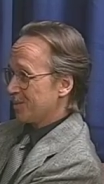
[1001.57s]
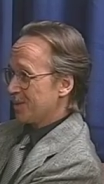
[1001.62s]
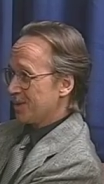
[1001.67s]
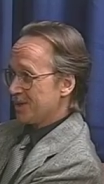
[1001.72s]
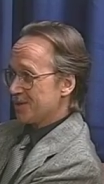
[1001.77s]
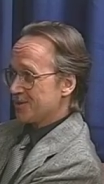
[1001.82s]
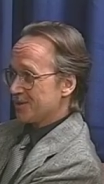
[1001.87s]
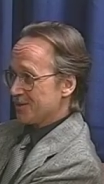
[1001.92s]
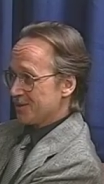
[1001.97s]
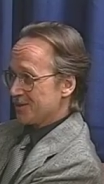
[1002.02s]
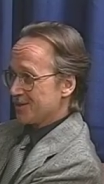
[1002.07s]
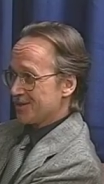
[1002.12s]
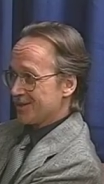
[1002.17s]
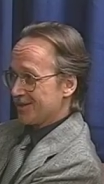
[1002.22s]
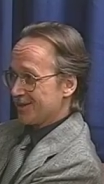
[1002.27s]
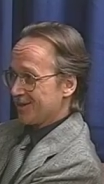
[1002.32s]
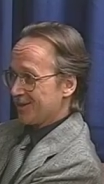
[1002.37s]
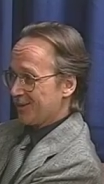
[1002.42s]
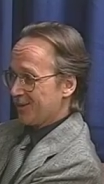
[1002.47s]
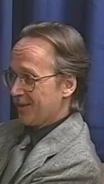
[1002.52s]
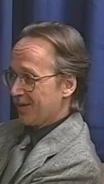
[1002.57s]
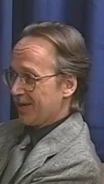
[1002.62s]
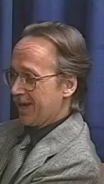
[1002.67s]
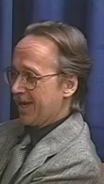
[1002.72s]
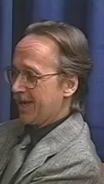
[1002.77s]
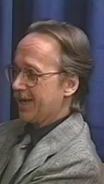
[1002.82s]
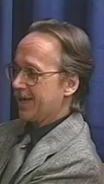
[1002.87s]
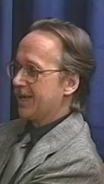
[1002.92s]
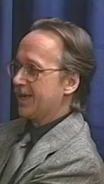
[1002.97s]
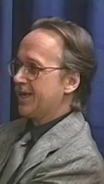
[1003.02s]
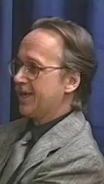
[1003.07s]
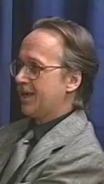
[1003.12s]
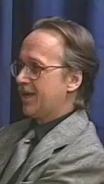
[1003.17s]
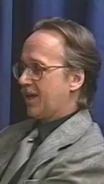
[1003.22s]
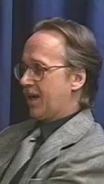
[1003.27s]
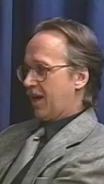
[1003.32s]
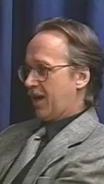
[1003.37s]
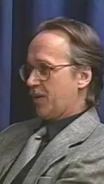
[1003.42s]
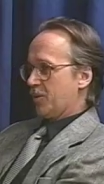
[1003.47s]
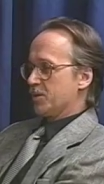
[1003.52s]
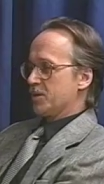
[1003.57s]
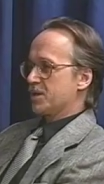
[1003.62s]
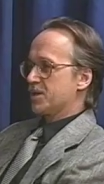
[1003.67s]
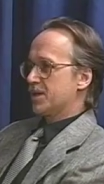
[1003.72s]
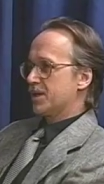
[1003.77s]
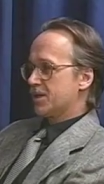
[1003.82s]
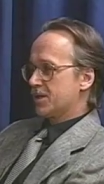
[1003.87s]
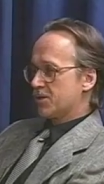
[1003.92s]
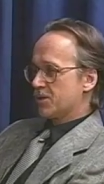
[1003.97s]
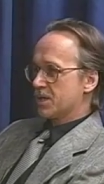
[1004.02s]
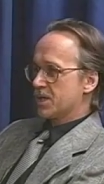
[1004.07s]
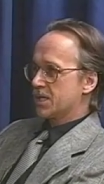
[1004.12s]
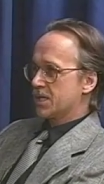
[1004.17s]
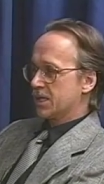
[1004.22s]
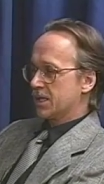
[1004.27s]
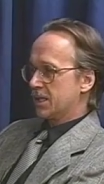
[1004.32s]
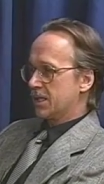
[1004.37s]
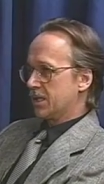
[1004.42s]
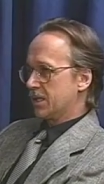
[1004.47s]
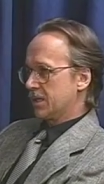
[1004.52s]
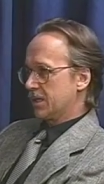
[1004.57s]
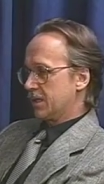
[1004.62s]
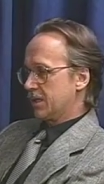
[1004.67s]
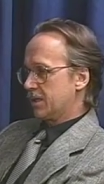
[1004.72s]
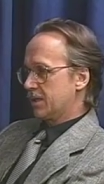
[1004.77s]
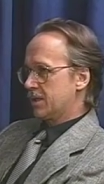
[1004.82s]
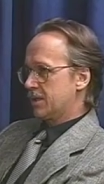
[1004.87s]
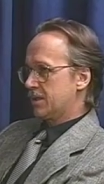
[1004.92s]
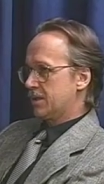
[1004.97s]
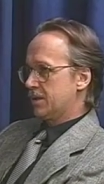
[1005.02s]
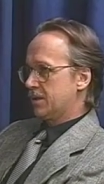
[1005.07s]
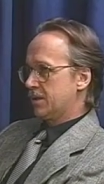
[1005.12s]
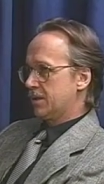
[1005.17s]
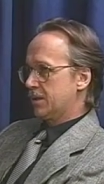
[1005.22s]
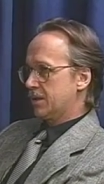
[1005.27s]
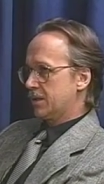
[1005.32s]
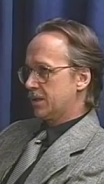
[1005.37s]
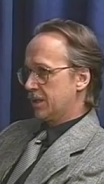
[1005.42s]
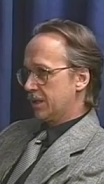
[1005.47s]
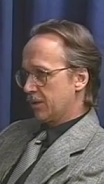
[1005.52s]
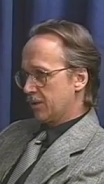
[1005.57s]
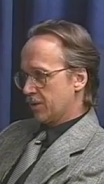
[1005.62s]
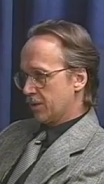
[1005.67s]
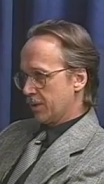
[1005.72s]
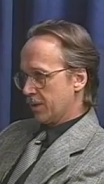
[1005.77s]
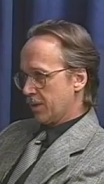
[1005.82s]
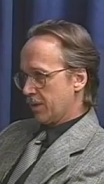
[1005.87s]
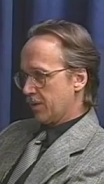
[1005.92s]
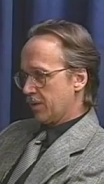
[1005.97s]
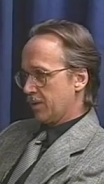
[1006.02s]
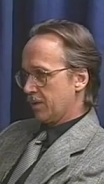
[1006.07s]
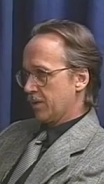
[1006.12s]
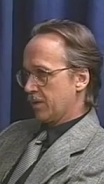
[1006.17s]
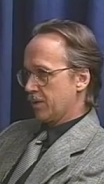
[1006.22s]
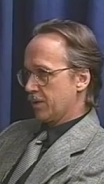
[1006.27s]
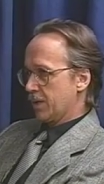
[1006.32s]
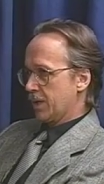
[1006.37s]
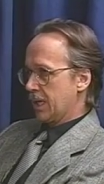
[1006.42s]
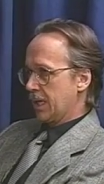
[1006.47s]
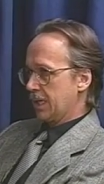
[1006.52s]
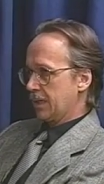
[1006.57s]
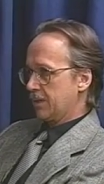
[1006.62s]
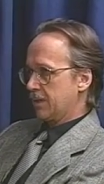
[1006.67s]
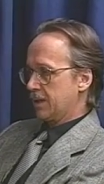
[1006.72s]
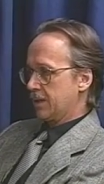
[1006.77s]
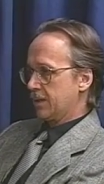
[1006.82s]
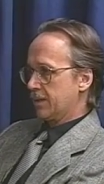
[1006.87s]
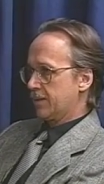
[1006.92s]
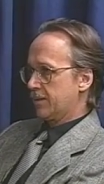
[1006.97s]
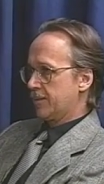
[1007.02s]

pieces, you know. And I was interested to hear the other night that